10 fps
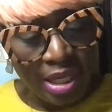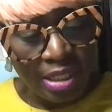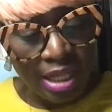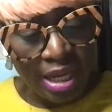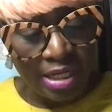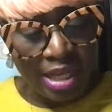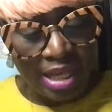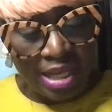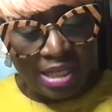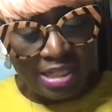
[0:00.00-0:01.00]
underneath the
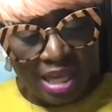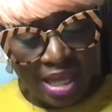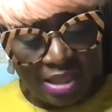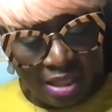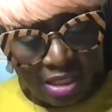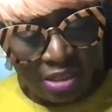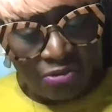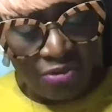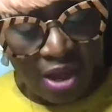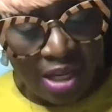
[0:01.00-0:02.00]
headline, Death
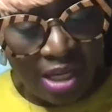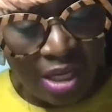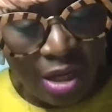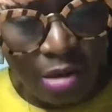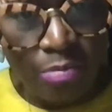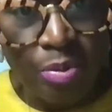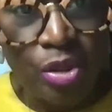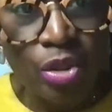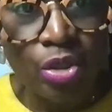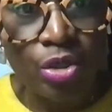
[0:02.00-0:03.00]
Defying
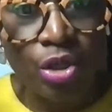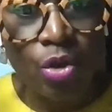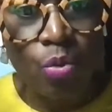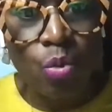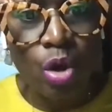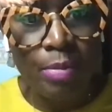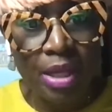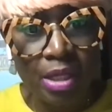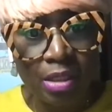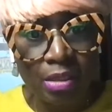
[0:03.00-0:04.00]
Bird
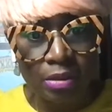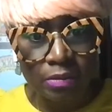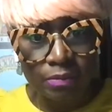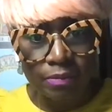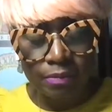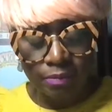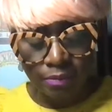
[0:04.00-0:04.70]
Woman.